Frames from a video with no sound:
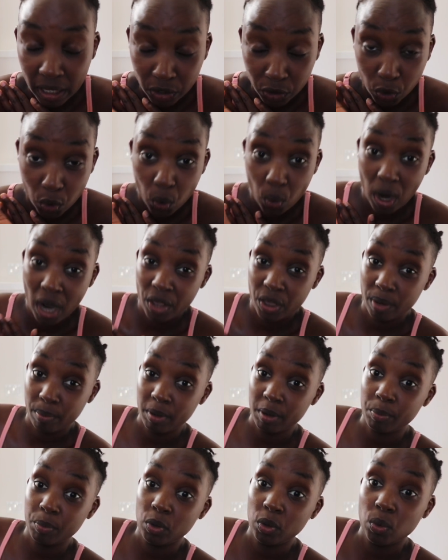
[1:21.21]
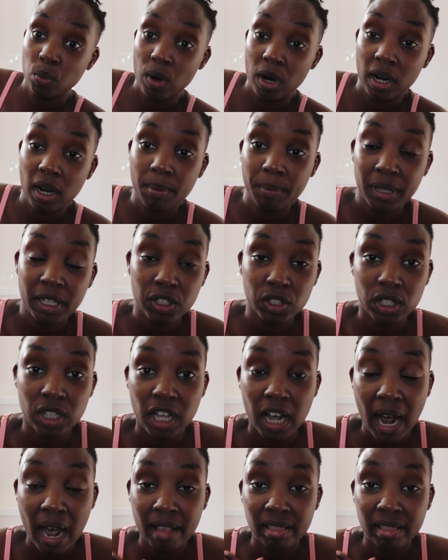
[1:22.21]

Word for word: know other people who are coming into the